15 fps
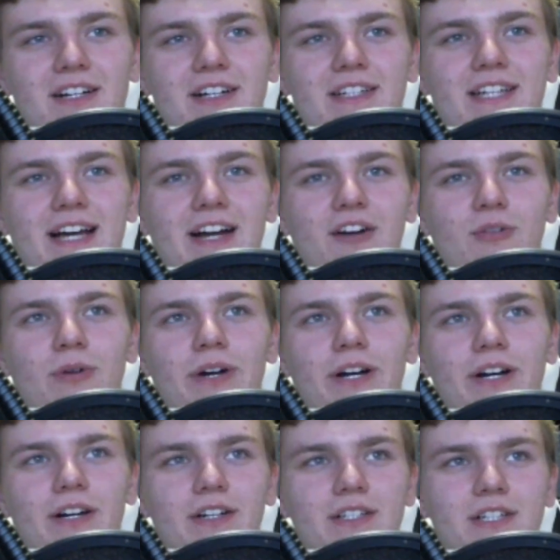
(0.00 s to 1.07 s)
Tire
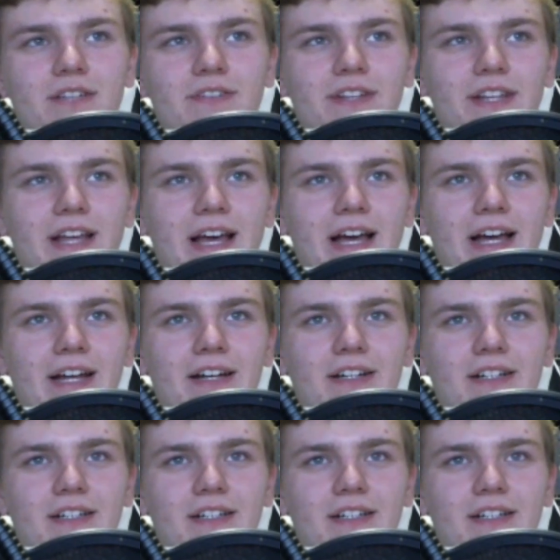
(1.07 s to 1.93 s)
wear, stuff like that.